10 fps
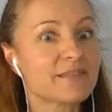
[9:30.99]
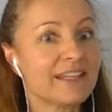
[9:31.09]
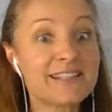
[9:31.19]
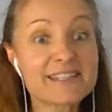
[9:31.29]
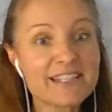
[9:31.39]

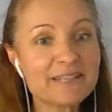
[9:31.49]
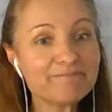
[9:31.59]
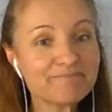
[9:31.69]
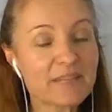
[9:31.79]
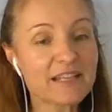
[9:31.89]
E-stim
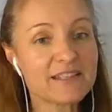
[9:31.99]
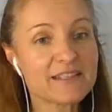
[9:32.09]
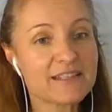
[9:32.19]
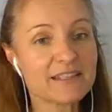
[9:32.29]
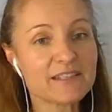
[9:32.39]

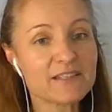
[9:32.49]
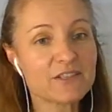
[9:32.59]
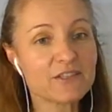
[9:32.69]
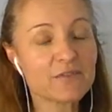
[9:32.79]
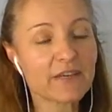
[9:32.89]
is
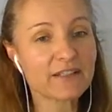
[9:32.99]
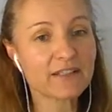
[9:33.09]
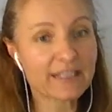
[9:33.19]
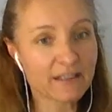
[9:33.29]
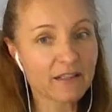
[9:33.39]
used
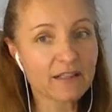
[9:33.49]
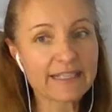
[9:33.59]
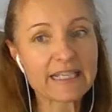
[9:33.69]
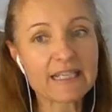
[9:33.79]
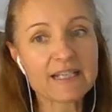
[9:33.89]
readily in
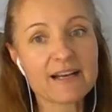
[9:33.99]
clinic.